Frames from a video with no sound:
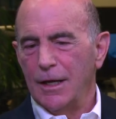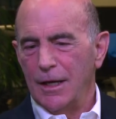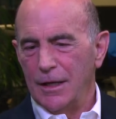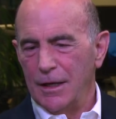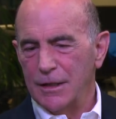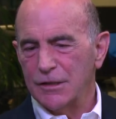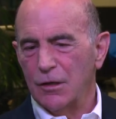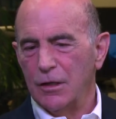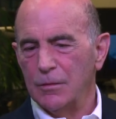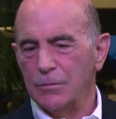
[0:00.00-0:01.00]
And I
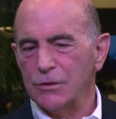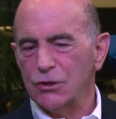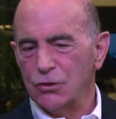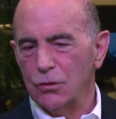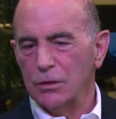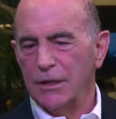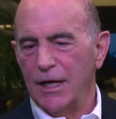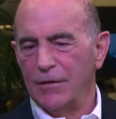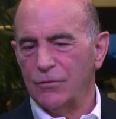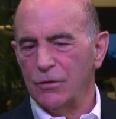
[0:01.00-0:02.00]
saw him shortly
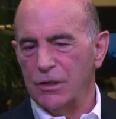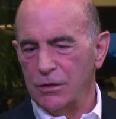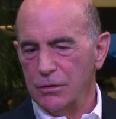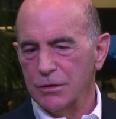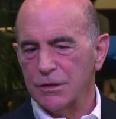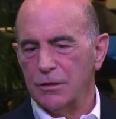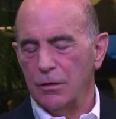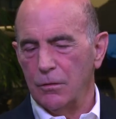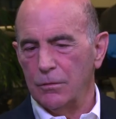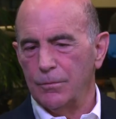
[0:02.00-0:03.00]
after, years
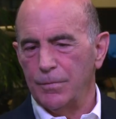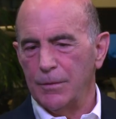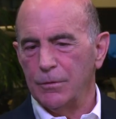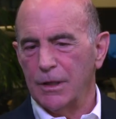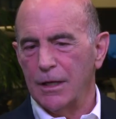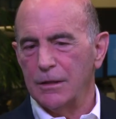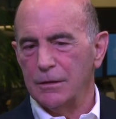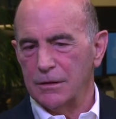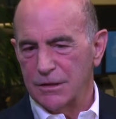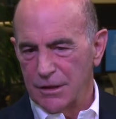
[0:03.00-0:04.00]
ago. People had
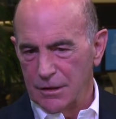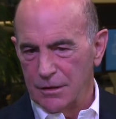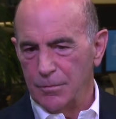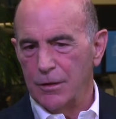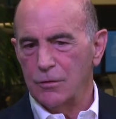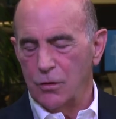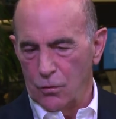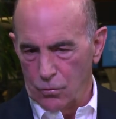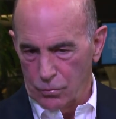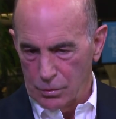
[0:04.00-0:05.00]
gotten excited about
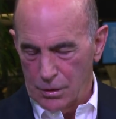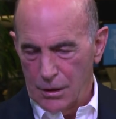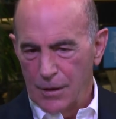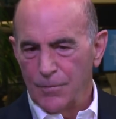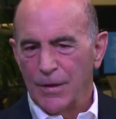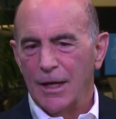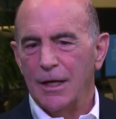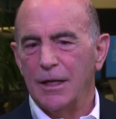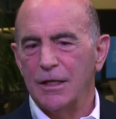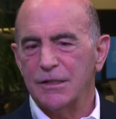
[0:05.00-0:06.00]
gold,
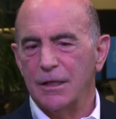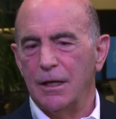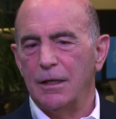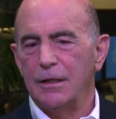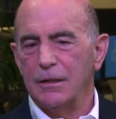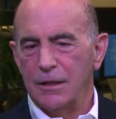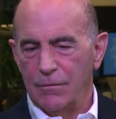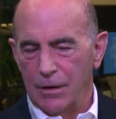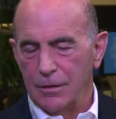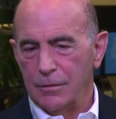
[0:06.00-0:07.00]
and I said,
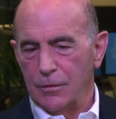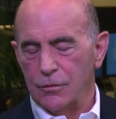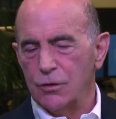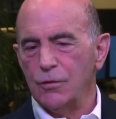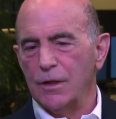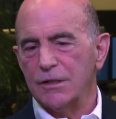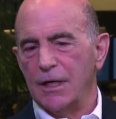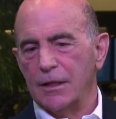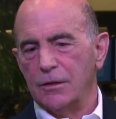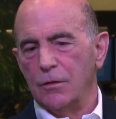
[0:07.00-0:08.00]
David, I, there are two things
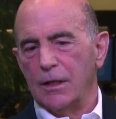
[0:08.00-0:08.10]
that I can do.